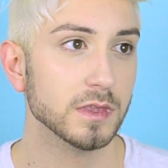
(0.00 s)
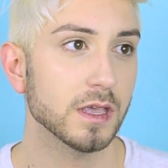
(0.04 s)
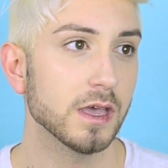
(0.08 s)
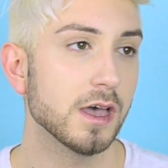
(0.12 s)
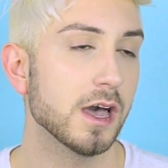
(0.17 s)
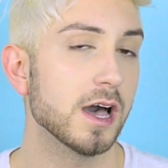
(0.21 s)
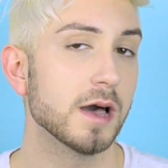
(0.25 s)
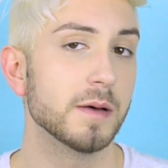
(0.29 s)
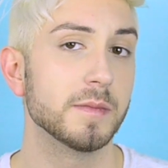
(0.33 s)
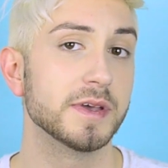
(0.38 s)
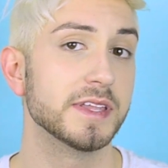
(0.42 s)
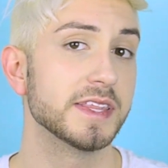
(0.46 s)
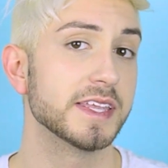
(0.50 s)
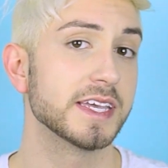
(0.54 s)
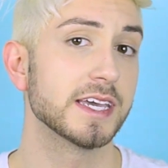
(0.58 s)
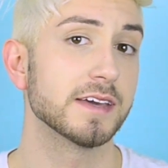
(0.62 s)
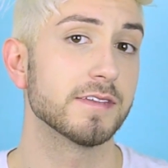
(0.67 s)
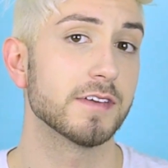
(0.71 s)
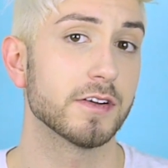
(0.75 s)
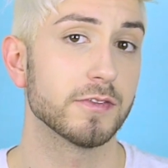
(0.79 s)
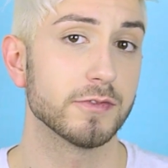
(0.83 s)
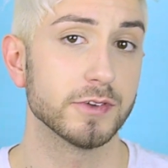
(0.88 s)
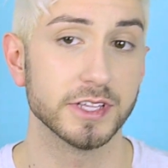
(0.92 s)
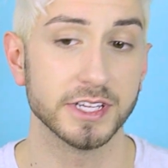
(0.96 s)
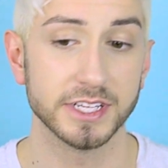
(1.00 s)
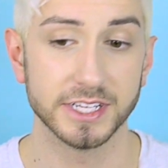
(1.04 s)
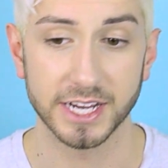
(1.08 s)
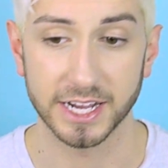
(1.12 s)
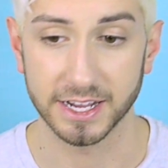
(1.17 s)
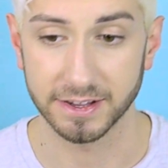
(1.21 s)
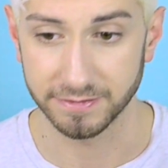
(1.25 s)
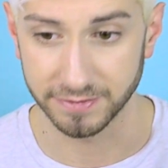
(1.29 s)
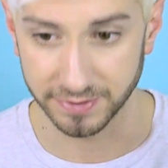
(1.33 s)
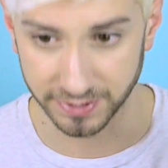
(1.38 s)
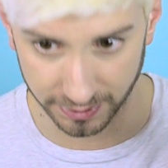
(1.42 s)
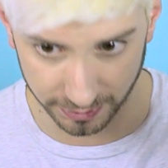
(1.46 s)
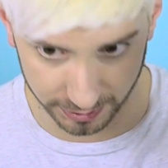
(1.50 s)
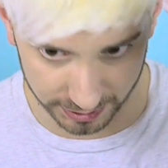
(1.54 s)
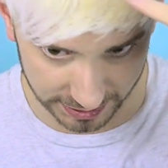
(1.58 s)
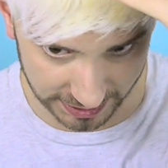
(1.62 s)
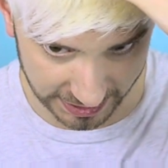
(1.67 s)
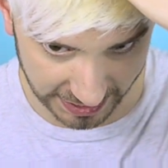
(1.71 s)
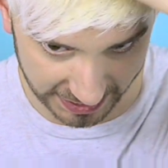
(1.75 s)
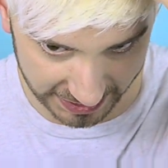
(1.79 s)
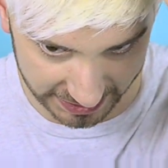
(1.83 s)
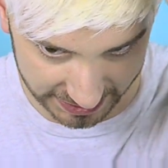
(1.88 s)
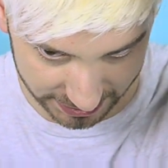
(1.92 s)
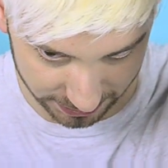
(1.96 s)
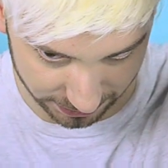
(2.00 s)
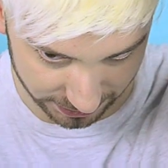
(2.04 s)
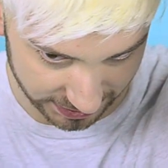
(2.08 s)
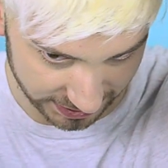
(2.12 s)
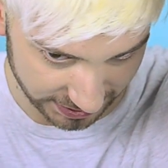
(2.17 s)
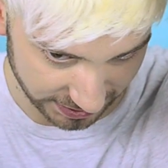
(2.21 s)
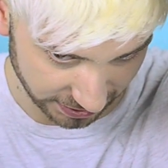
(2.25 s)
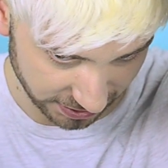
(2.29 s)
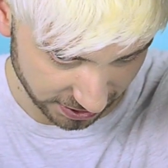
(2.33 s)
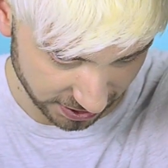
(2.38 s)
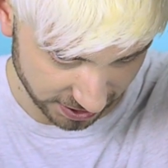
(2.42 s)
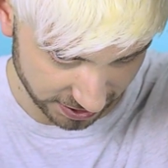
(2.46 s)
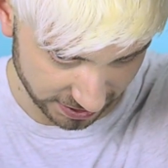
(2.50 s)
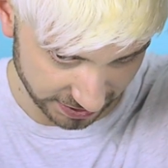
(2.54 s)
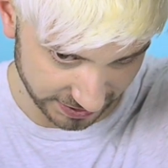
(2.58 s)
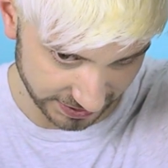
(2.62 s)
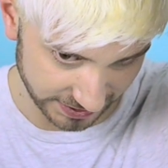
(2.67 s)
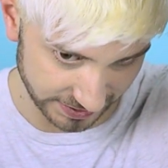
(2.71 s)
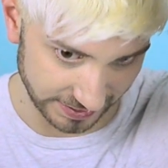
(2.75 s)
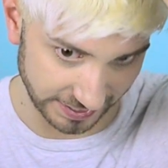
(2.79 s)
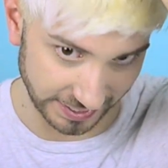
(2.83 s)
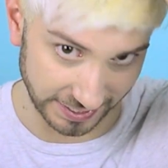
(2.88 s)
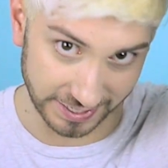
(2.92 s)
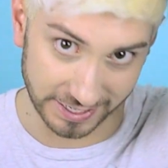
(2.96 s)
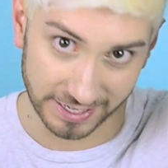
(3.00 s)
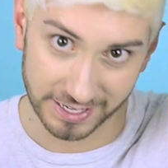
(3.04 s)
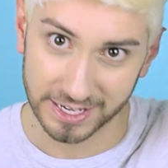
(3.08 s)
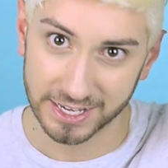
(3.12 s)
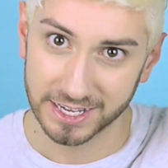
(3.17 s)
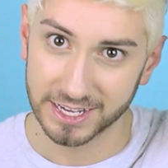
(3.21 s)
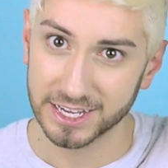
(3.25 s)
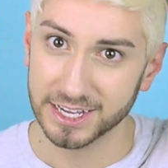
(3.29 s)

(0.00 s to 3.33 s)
and they give off really diffuse light, so it doesn't cause like